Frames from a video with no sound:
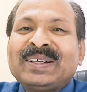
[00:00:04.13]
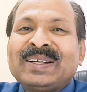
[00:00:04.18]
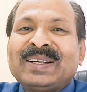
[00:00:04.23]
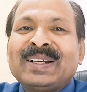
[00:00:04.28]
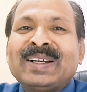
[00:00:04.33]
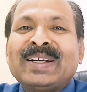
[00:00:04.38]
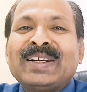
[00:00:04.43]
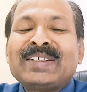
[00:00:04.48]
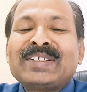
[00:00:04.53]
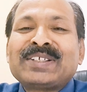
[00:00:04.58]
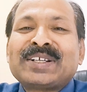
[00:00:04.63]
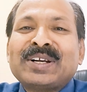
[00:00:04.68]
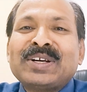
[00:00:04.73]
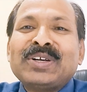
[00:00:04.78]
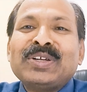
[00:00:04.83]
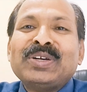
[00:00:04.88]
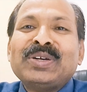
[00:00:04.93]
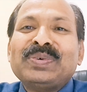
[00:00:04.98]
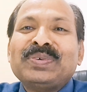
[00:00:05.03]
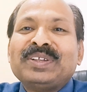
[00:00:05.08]
Let us
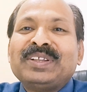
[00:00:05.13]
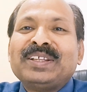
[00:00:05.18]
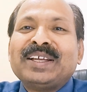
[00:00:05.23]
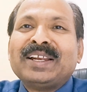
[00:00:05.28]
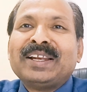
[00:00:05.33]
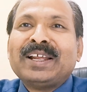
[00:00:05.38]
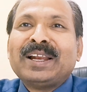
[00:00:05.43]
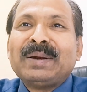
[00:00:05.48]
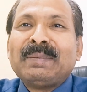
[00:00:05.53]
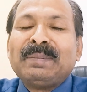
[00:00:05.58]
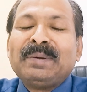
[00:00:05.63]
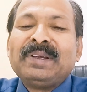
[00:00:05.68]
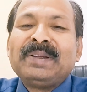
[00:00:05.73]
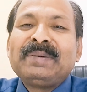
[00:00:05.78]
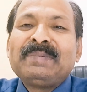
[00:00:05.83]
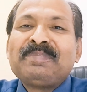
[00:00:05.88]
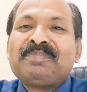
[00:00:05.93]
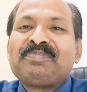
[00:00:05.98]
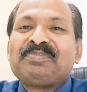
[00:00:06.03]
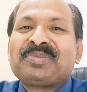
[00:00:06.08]
continue with the
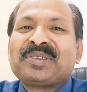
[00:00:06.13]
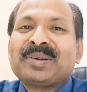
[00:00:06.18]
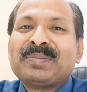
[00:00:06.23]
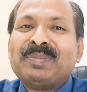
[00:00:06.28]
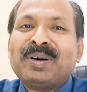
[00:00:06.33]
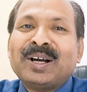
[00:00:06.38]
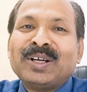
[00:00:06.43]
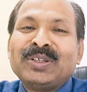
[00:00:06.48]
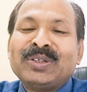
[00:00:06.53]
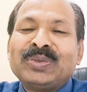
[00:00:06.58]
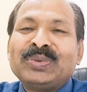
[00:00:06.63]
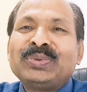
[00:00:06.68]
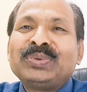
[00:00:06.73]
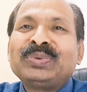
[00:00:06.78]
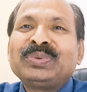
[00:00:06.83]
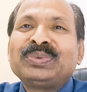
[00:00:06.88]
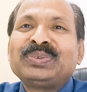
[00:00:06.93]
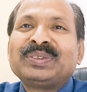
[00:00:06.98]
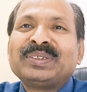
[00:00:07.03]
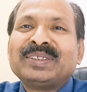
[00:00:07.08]
NLP part
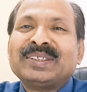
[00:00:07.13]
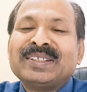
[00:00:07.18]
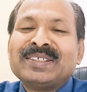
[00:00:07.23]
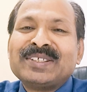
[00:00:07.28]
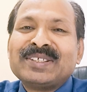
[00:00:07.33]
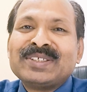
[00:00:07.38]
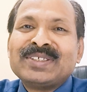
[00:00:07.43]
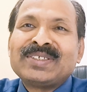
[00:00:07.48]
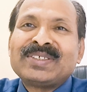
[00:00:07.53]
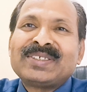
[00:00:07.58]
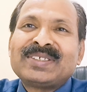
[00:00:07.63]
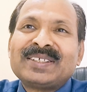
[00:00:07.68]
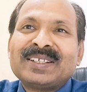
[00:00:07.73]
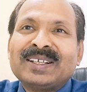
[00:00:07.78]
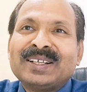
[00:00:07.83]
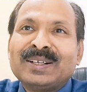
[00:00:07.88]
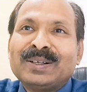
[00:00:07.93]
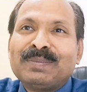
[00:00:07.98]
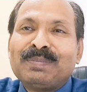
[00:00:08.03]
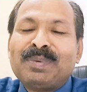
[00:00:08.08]
2. This is
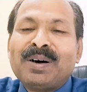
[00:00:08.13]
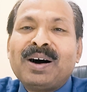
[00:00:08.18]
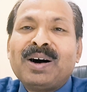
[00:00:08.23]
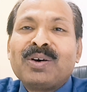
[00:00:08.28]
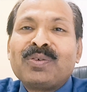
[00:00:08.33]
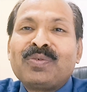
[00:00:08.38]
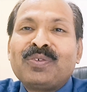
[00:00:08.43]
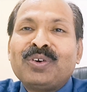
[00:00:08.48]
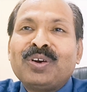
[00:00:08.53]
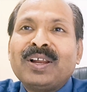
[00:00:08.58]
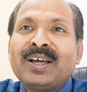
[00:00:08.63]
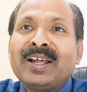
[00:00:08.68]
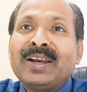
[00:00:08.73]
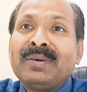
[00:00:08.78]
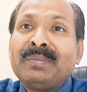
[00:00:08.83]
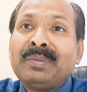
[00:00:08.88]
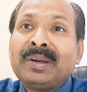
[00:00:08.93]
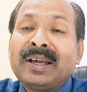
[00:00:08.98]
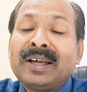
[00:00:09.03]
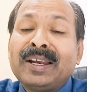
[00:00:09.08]
powerful
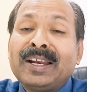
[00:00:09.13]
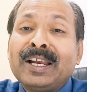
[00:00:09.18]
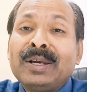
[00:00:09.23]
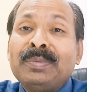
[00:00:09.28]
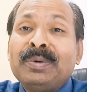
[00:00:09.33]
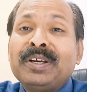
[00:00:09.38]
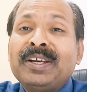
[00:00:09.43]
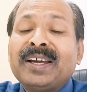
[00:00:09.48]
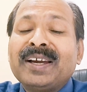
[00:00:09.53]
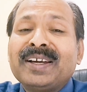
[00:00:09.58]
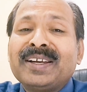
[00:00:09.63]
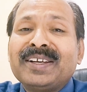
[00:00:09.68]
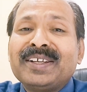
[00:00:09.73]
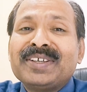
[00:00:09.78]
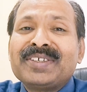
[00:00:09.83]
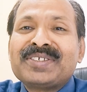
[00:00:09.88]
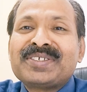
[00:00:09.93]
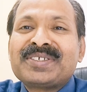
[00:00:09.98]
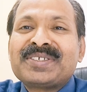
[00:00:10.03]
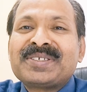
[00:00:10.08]
and NLP
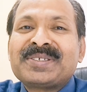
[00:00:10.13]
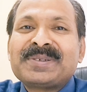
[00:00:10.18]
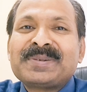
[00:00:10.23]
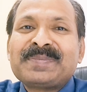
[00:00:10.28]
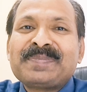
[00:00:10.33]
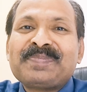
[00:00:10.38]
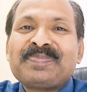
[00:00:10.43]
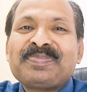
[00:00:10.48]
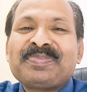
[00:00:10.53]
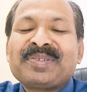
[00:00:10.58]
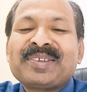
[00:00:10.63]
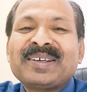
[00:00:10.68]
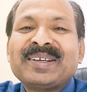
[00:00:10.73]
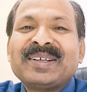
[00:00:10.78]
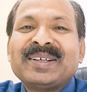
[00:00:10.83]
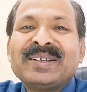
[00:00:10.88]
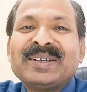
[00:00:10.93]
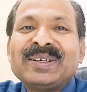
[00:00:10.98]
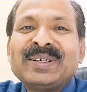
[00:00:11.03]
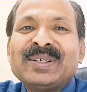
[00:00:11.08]
techniques.
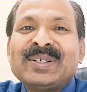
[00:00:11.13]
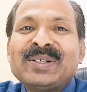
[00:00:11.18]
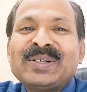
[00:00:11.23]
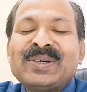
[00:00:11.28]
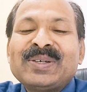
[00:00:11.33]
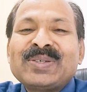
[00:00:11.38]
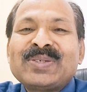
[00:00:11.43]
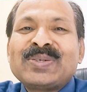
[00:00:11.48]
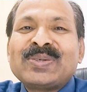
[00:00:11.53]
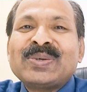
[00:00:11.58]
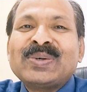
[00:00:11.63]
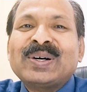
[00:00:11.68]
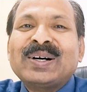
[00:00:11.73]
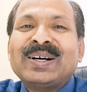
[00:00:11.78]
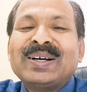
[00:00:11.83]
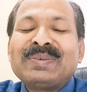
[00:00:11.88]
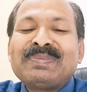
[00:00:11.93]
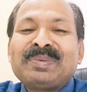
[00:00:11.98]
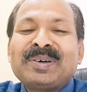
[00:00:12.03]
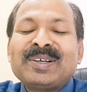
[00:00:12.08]
So
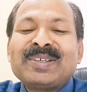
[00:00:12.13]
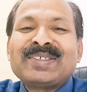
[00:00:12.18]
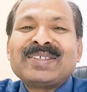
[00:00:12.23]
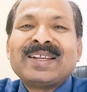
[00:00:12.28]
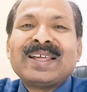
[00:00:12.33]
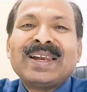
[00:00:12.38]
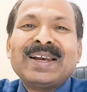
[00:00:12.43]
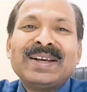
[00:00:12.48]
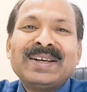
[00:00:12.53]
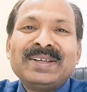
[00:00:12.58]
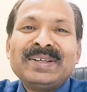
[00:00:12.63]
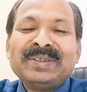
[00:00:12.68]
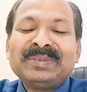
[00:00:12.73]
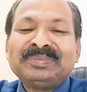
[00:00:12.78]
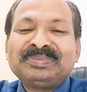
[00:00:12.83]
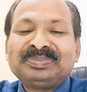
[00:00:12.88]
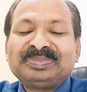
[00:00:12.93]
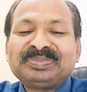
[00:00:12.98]
our personality